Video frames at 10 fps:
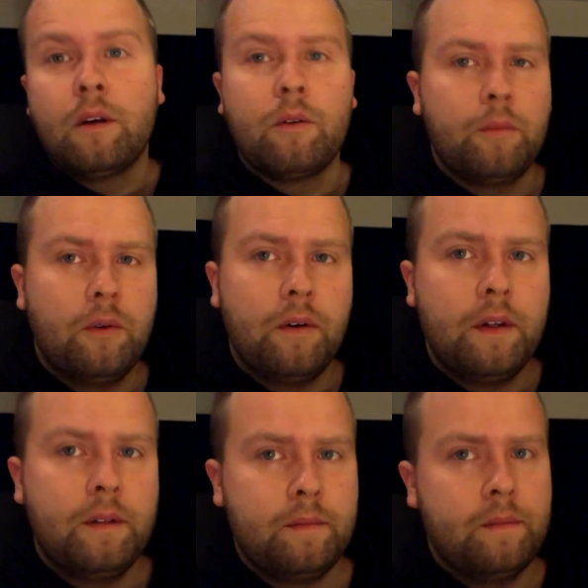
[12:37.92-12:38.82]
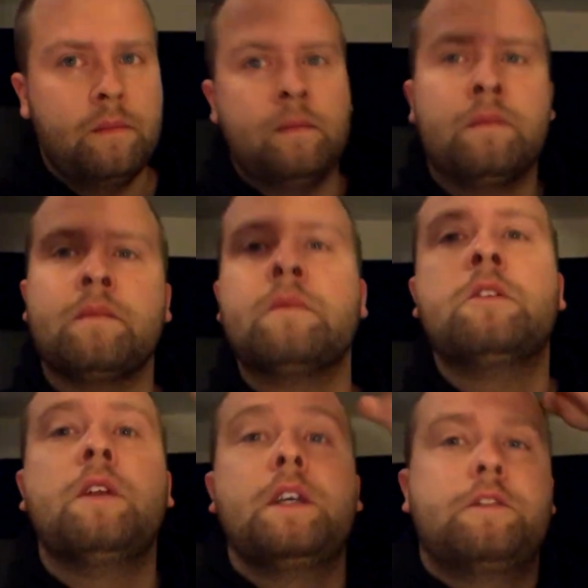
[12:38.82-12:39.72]
Good morning.
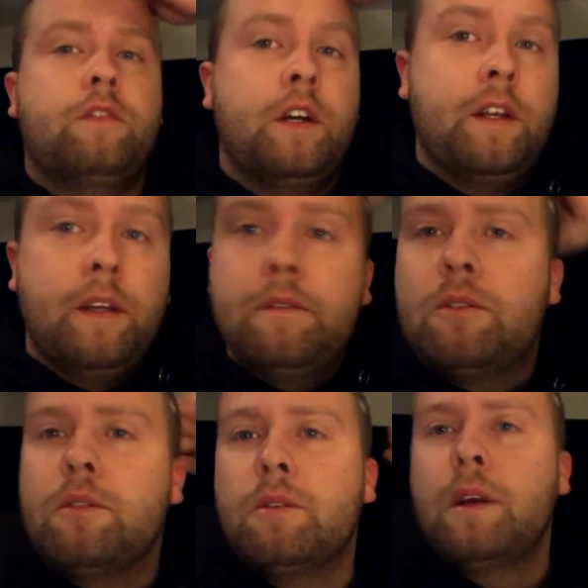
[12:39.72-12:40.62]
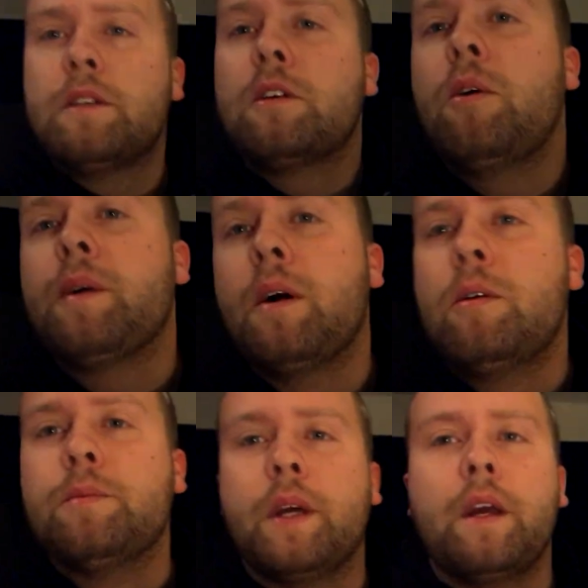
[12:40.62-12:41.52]
Today's Friday, so today's going
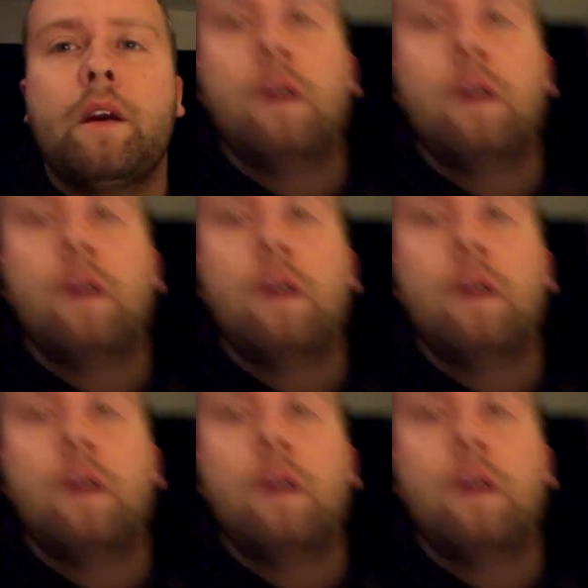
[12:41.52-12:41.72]
home day.